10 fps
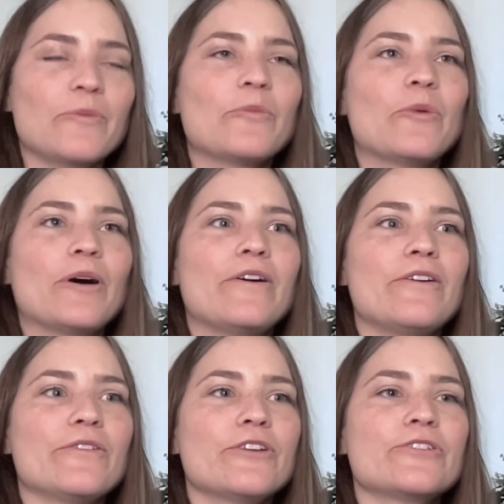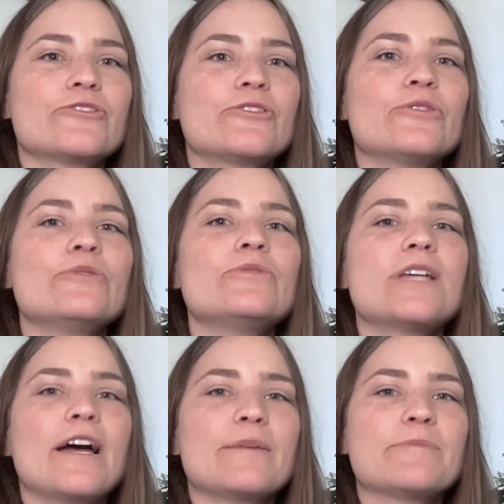Well, there's 2
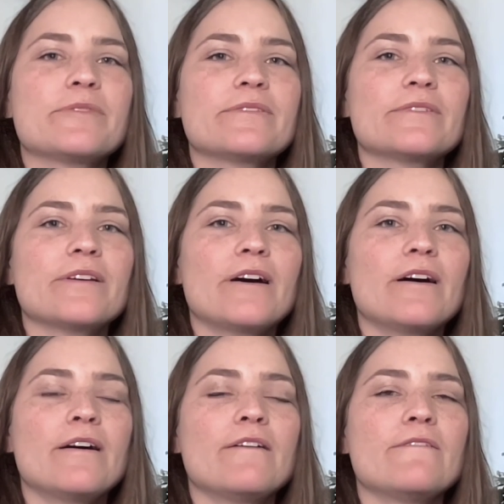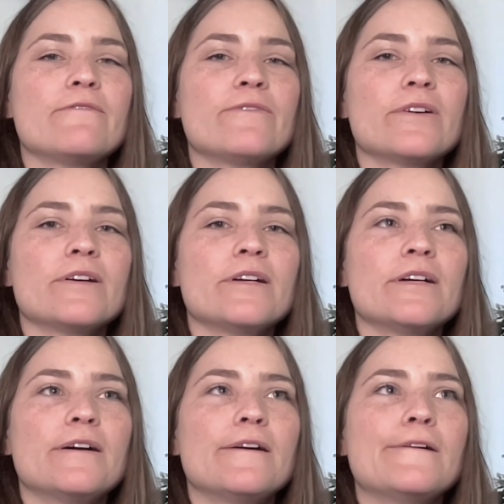types of
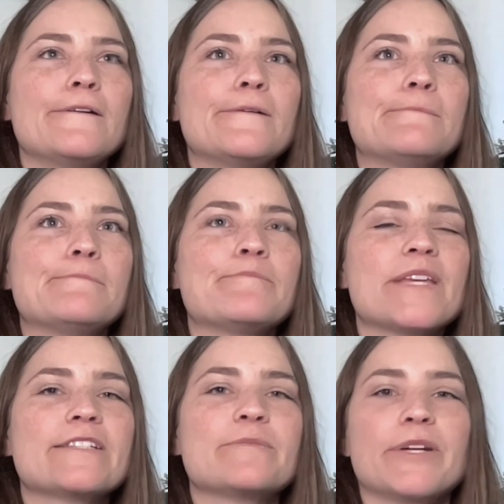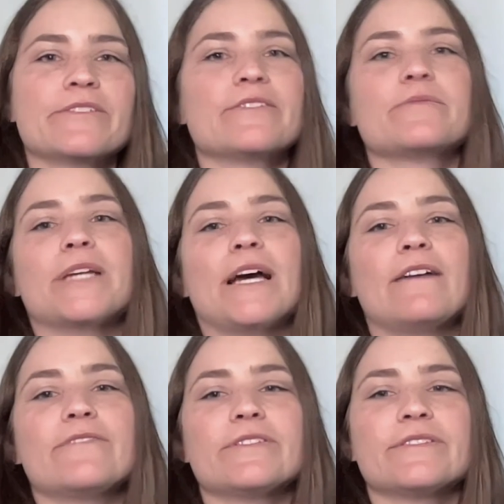experiences we
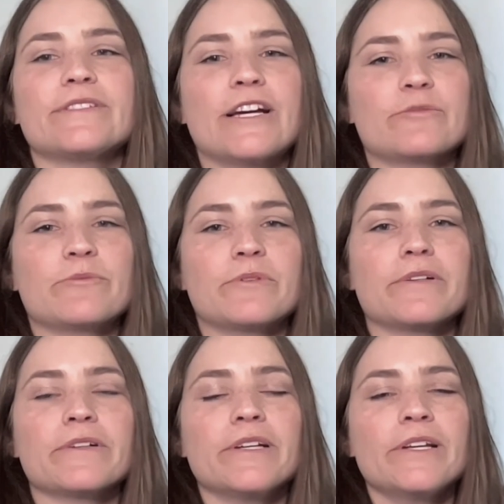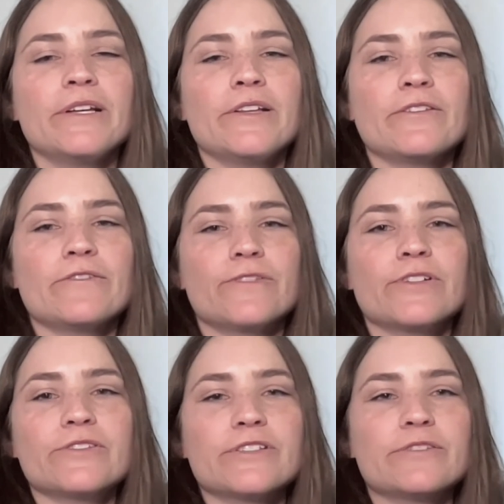have in this dashboard. The
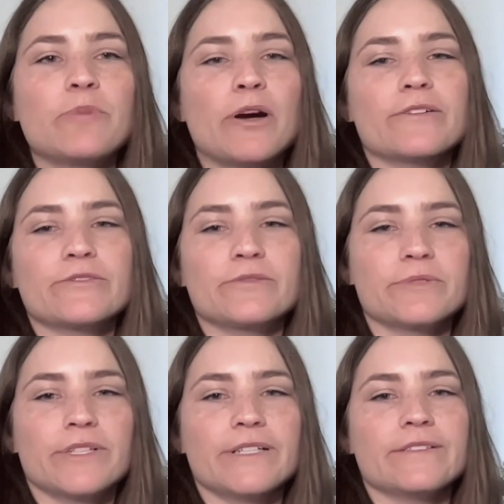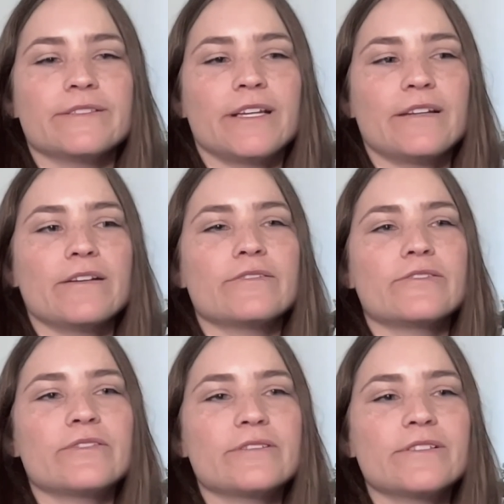first is parcel related data.
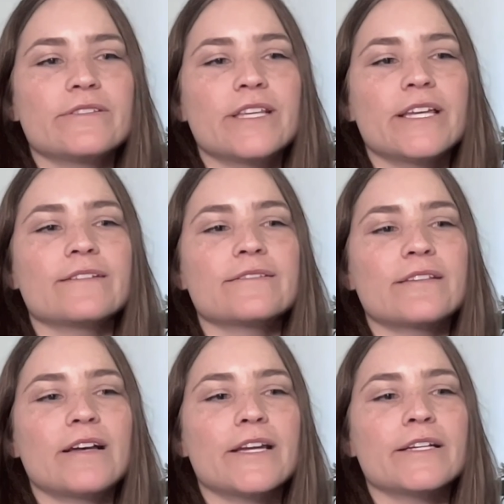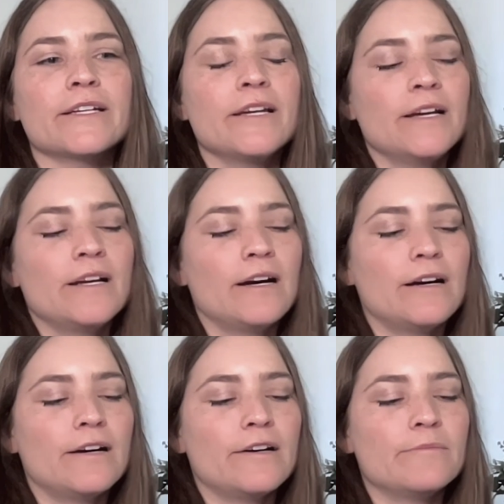So this is things like
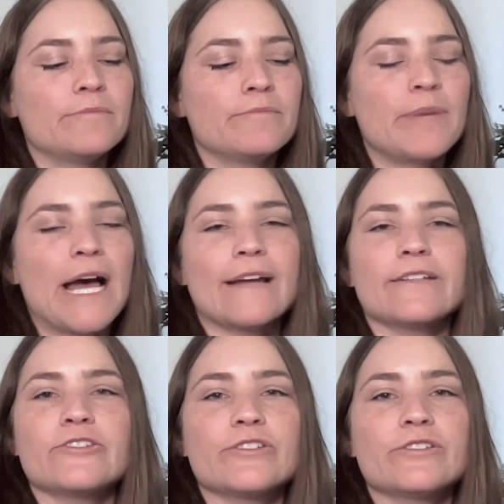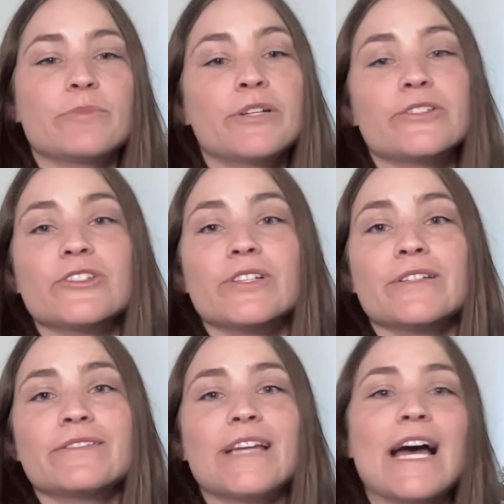packages
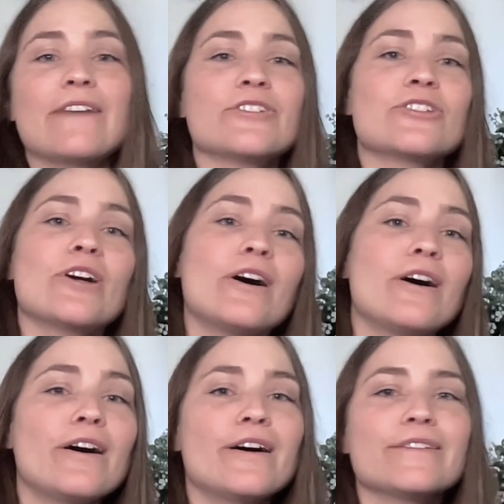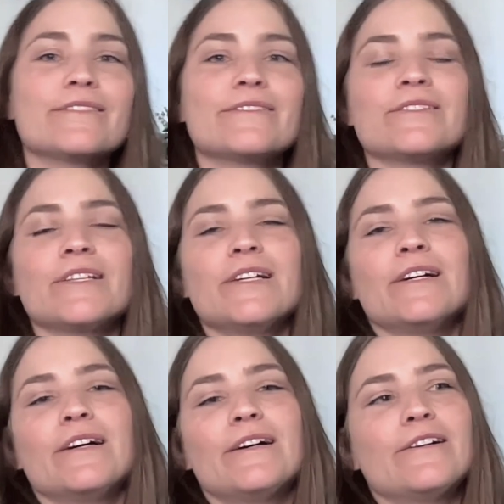purchased, average cost,
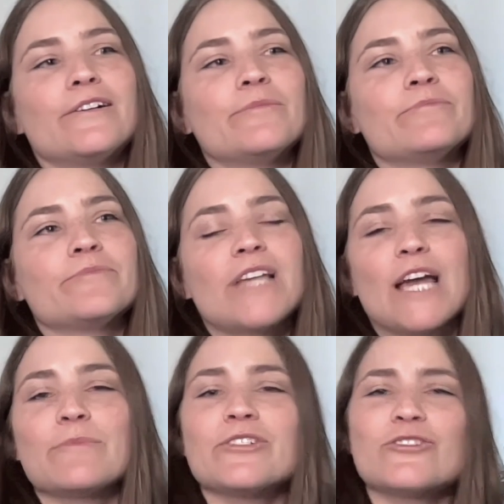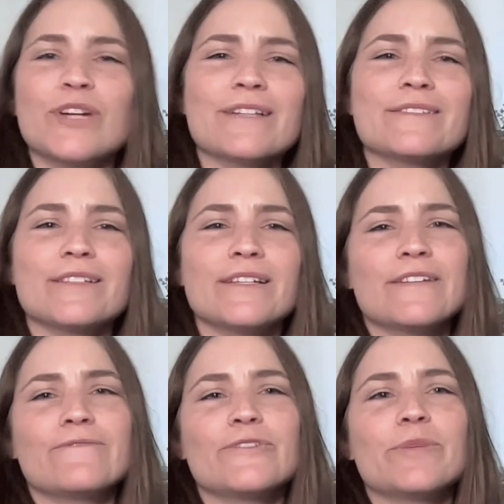time in transit
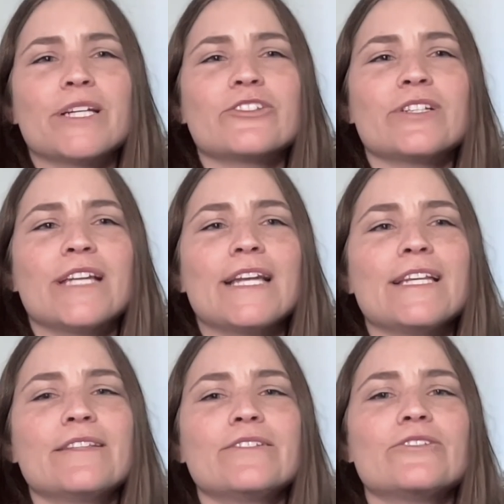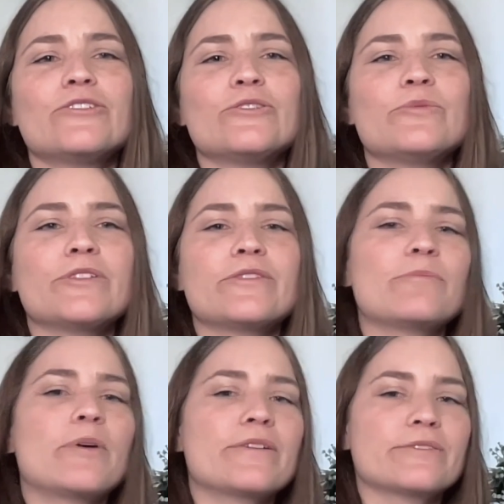information, anything to do with the
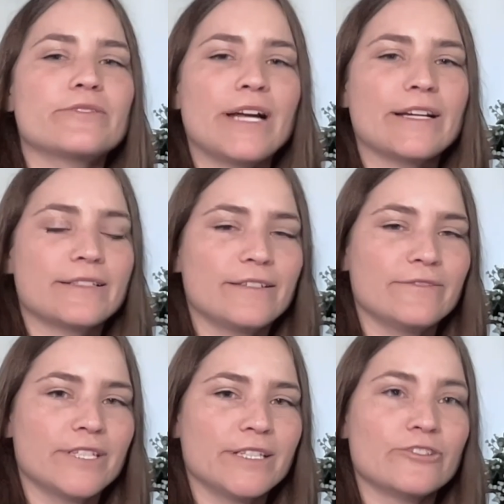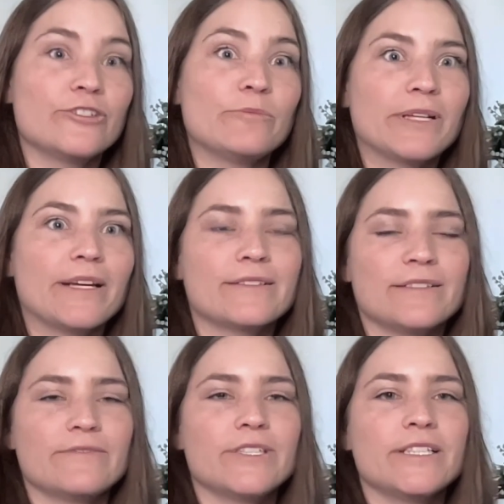parcel activity and shipping
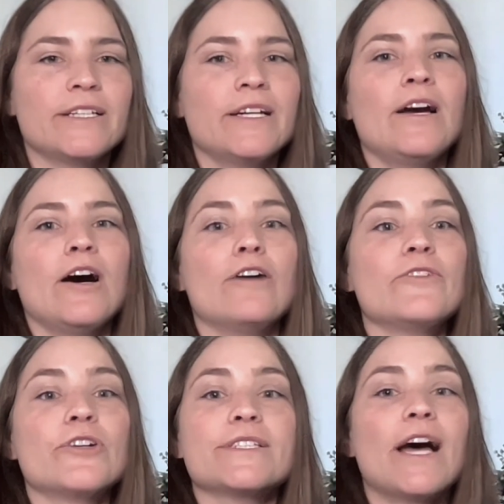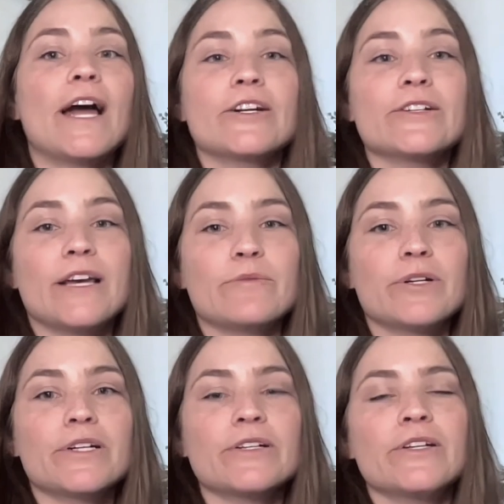activity of your entire
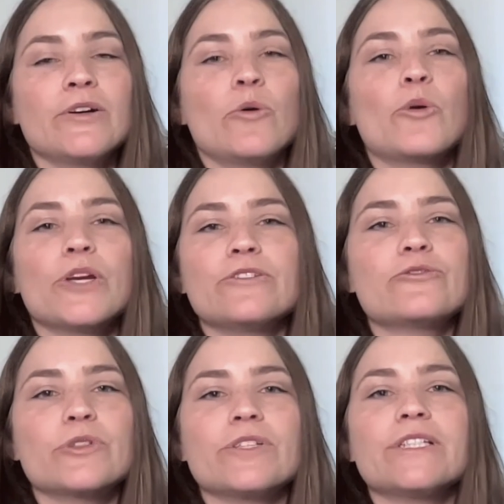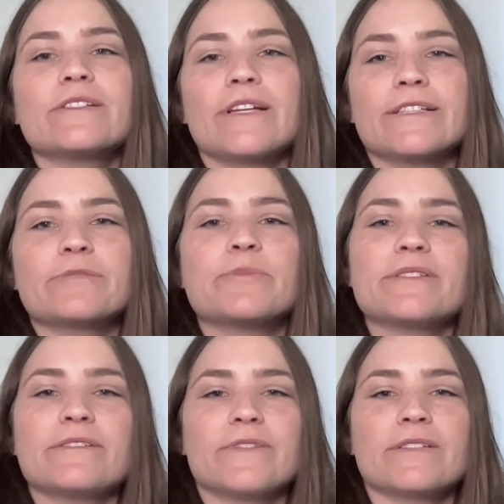network. Or you can drill into like
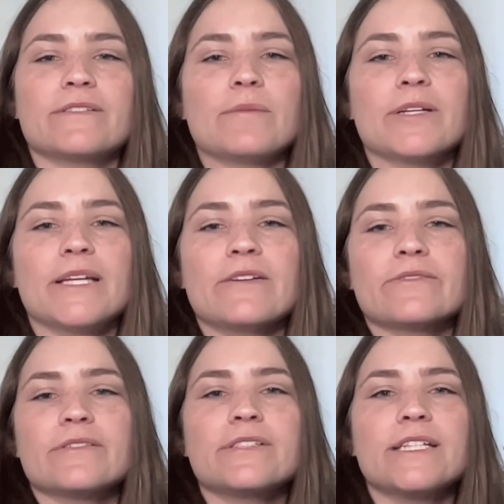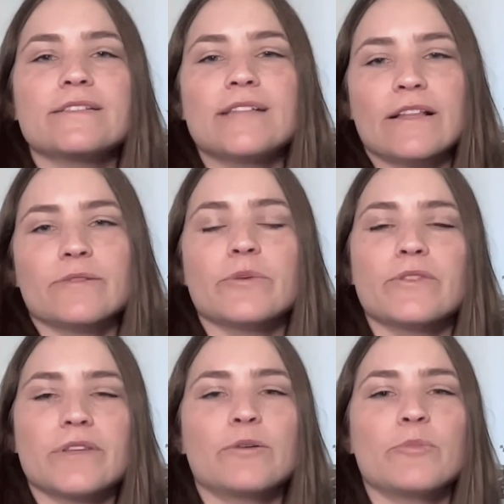specific sub accounts and see exactly what
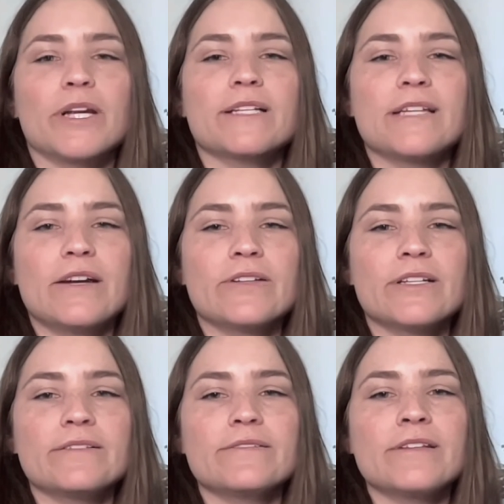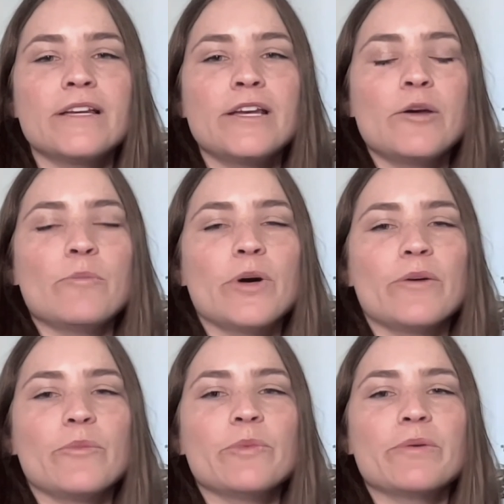their breakdown is.
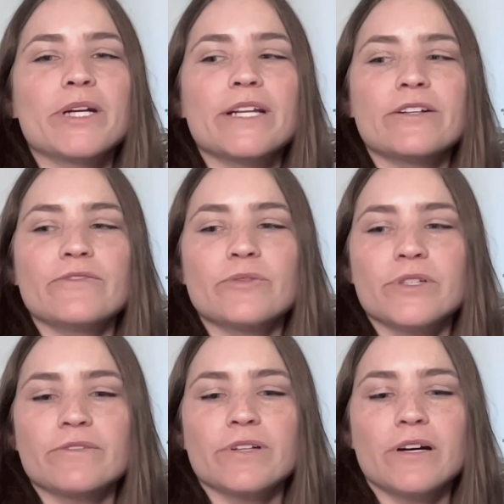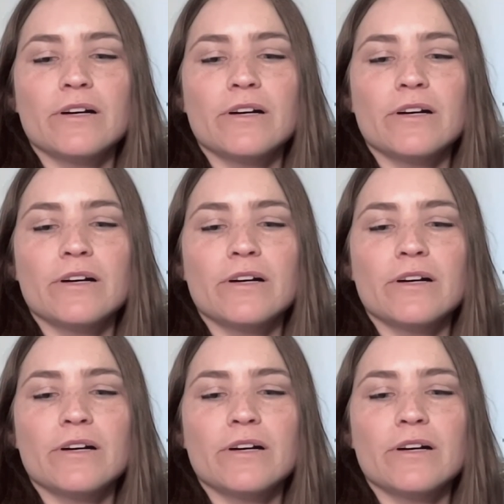But when we were interviewing